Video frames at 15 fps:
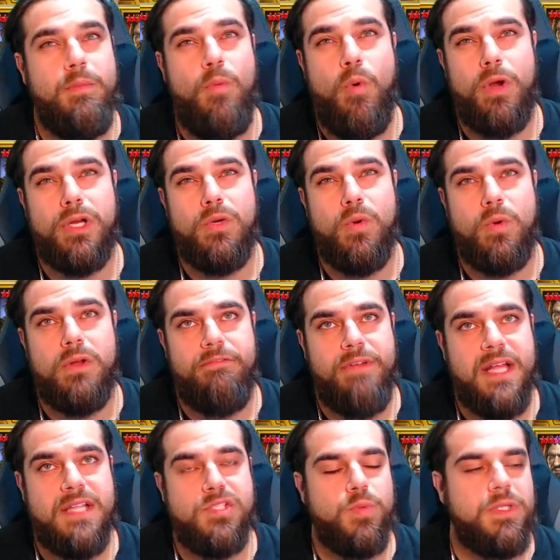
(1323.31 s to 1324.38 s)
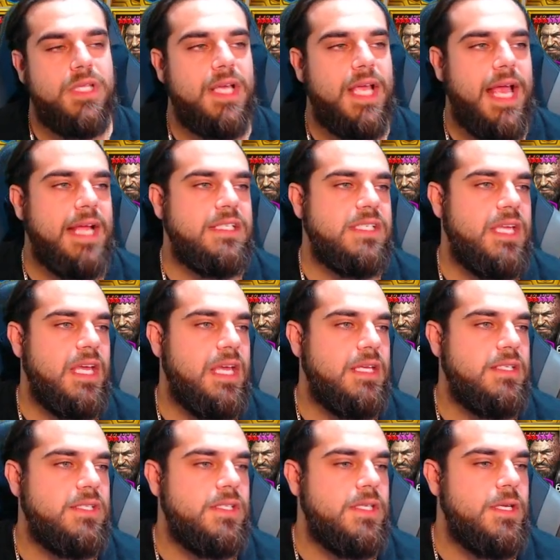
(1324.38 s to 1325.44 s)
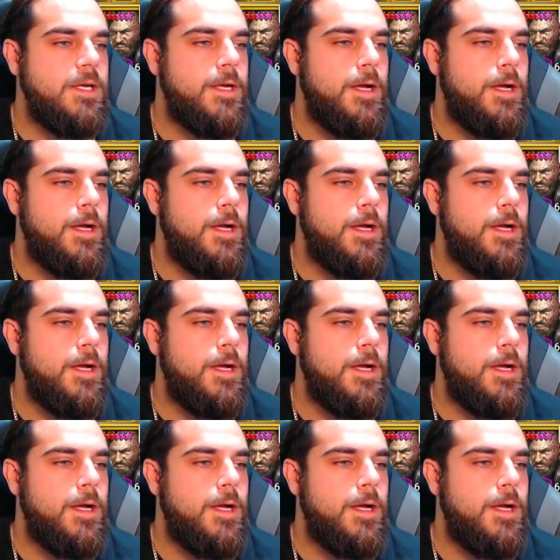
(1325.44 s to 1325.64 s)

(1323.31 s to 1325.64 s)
more no defense with the Cat's Gaze.